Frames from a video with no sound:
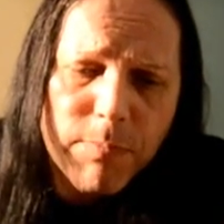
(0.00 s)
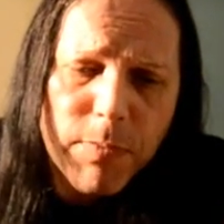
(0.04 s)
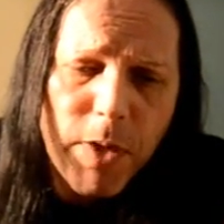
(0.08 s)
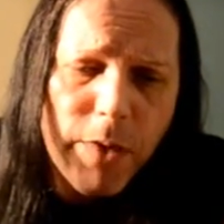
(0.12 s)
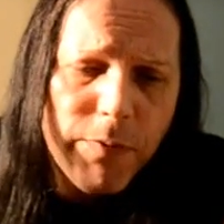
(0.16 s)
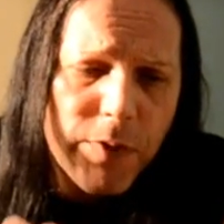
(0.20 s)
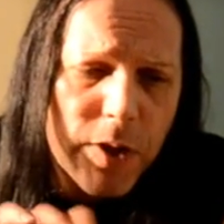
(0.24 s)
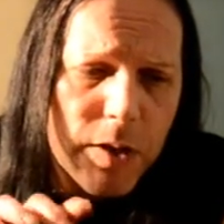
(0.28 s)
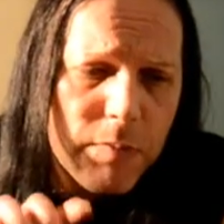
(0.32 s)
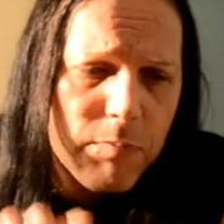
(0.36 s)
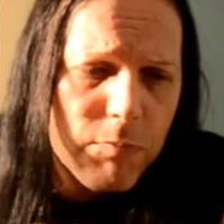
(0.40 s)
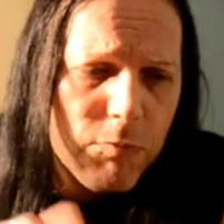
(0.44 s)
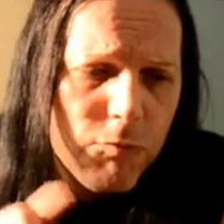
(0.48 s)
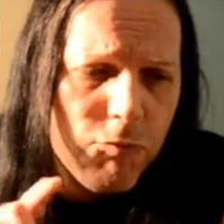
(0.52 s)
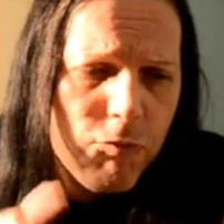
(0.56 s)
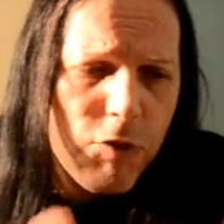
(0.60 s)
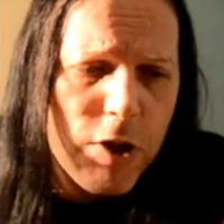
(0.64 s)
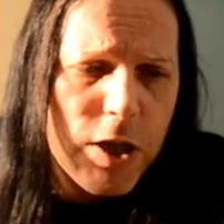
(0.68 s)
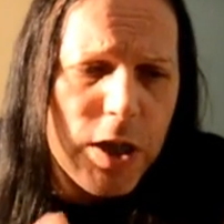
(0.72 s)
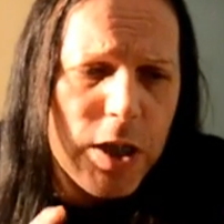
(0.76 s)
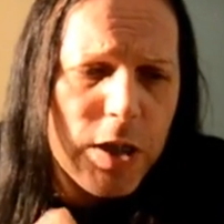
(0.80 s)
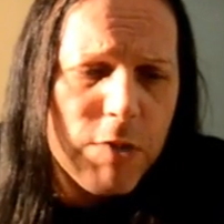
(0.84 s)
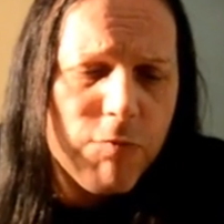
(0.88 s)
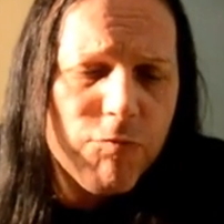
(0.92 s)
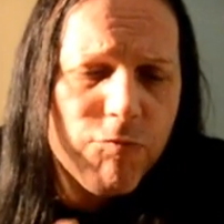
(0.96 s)
lovely,
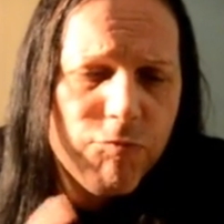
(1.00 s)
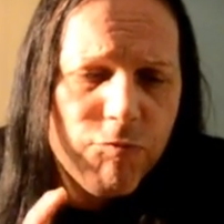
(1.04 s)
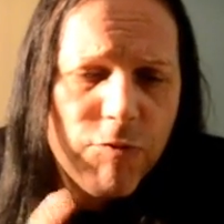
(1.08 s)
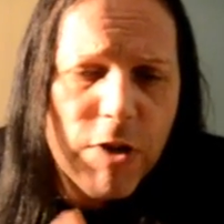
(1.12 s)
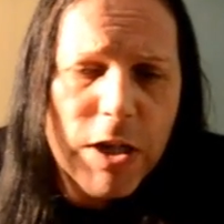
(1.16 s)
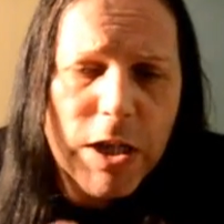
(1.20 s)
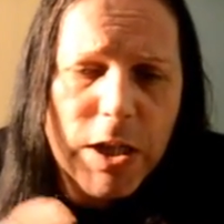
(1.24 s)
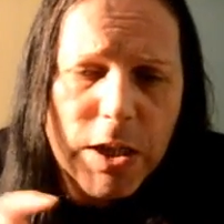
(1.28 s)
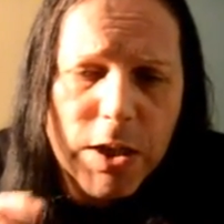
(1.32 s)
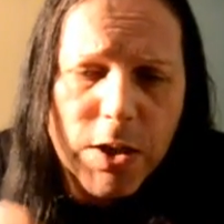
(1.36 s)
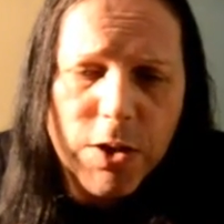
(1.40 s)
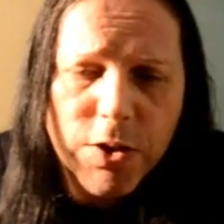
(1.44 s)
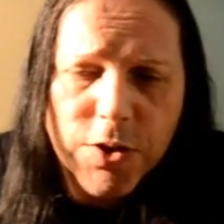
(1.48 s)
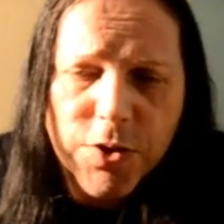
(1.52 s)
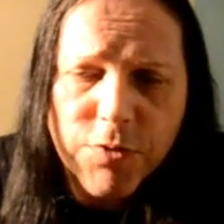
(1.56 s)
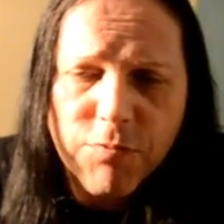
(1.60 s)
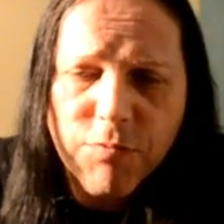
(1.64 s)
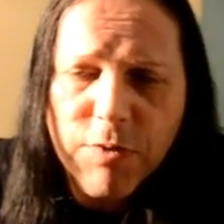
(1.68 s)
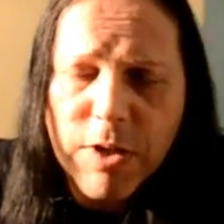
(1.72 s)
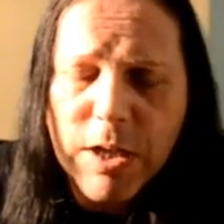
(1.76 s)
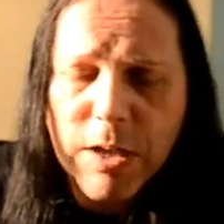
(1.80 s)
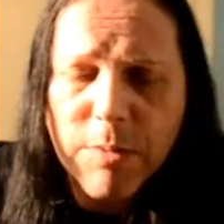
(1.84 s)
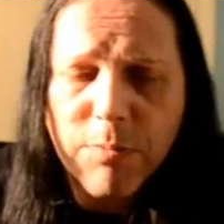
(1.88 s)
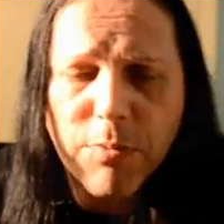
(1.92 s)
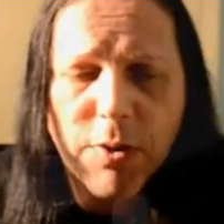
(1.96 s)
really, really nice,
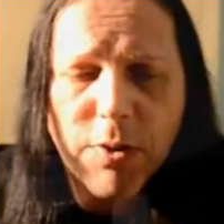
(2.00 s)
really